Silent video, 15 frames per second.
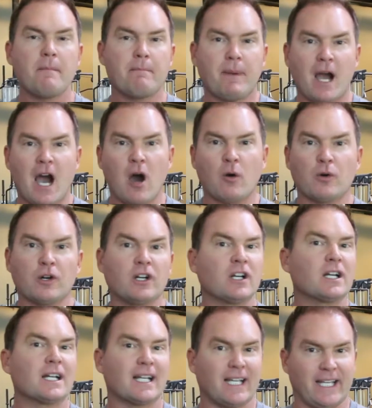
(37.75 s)

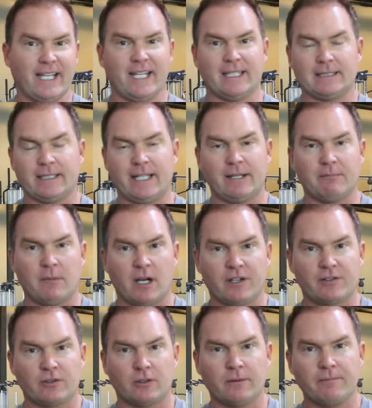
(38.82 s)
power, and lean
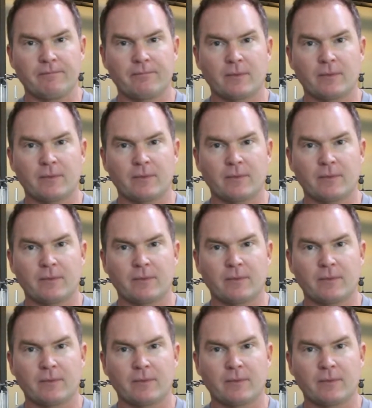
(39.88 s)
muscle.